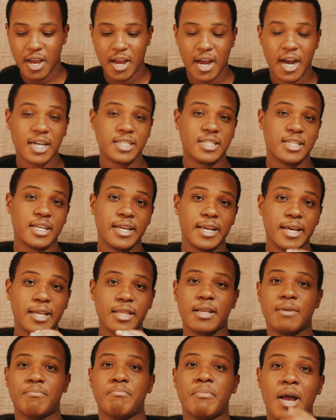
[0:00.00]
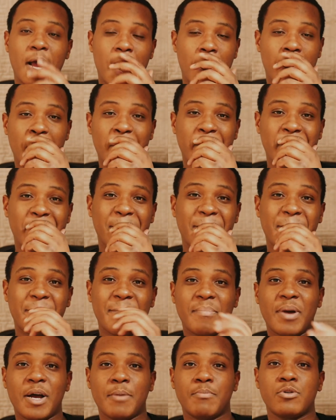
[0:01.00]
I say get the um,
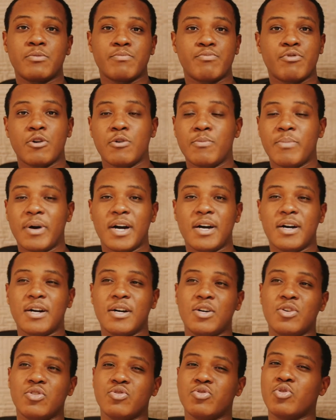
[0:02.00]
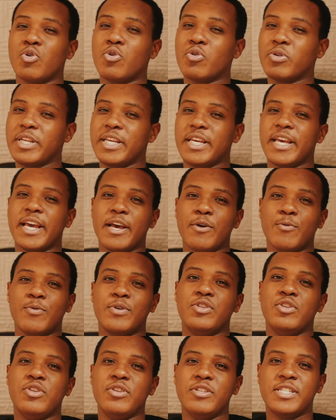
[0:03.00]
MacBook Pro, but only get it
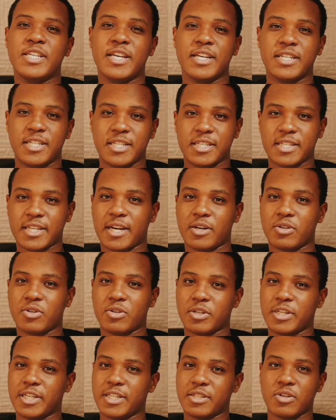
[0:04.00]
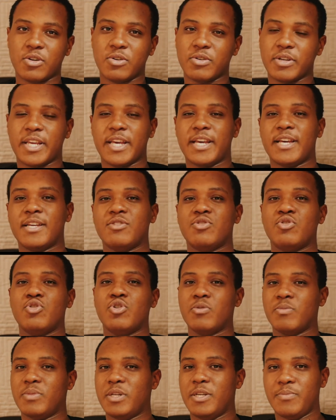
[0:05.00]
when you see a discount on it. Don't get it
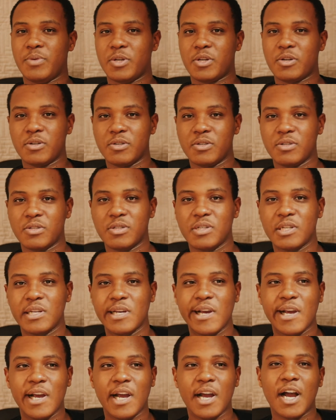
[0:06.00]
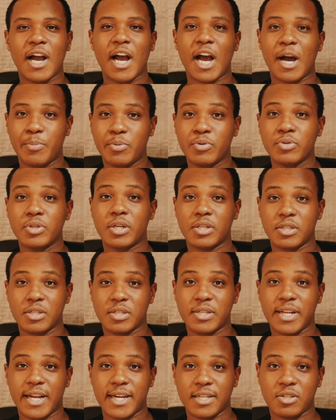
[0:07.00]
normally because Apple
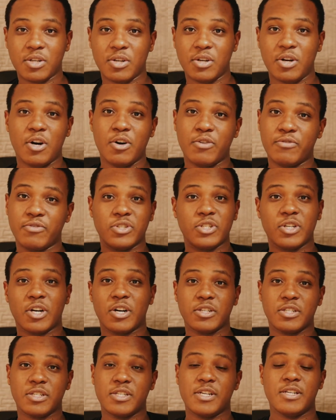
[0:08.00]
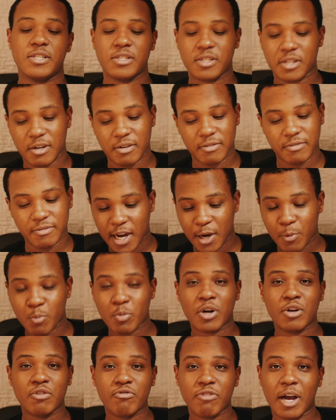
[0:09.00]
does like to overcharge their stuff. And
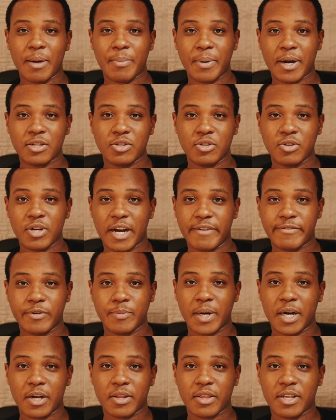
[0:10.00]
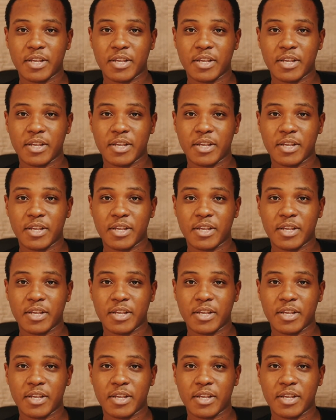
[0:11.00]
one gripe I do have about